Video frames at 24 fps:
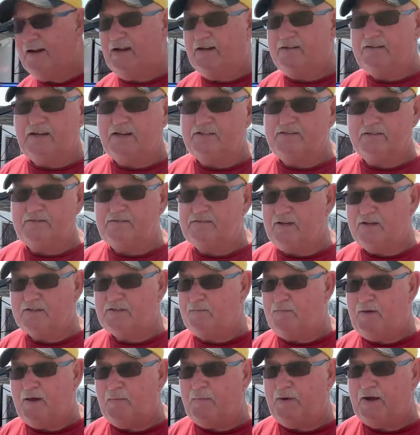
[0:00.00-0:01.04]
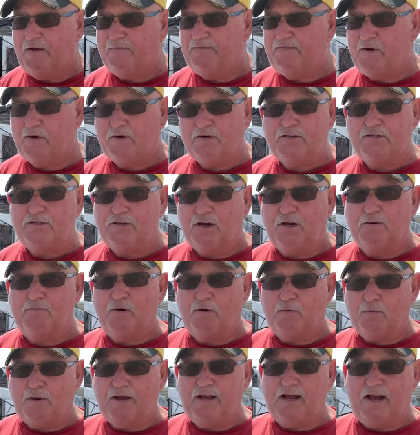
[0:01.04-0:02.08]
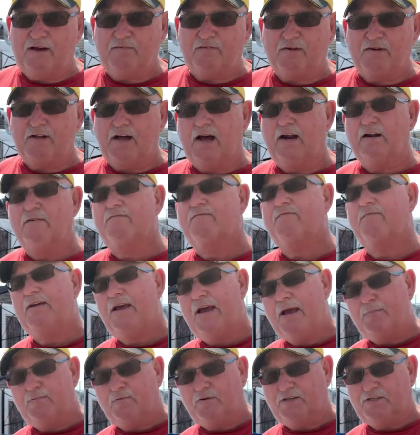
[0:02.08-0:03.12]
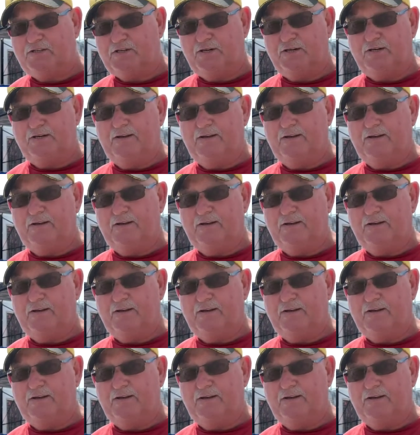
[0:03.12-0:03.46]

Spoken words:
that doesn't mean we have 32, but we have a lot of amperage